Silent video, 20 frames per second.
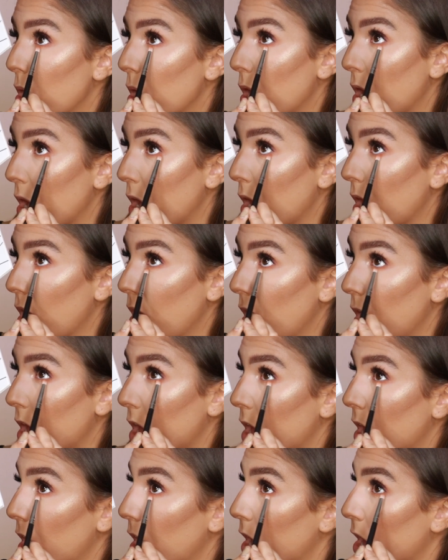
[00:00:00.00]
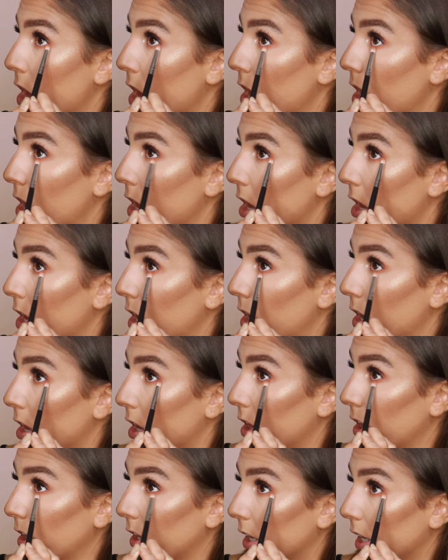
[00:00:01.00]
on a
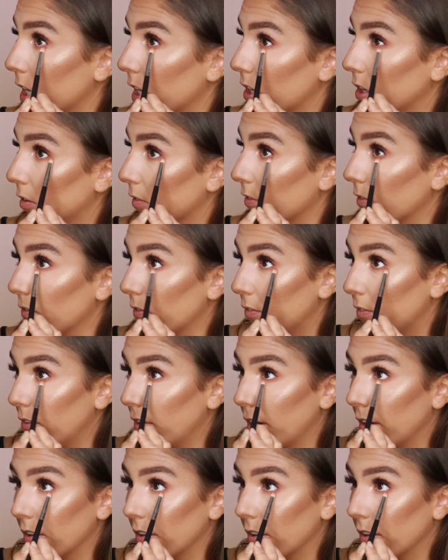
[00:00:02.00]
Mikasa E310